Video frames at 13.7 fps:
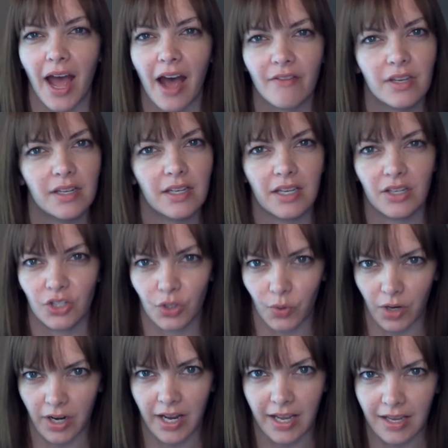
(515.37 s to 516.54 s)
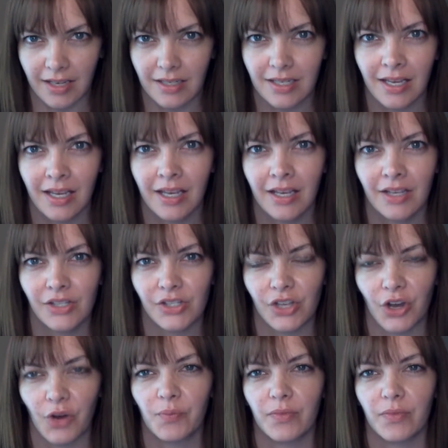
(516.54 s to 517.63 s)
have it in your hand. So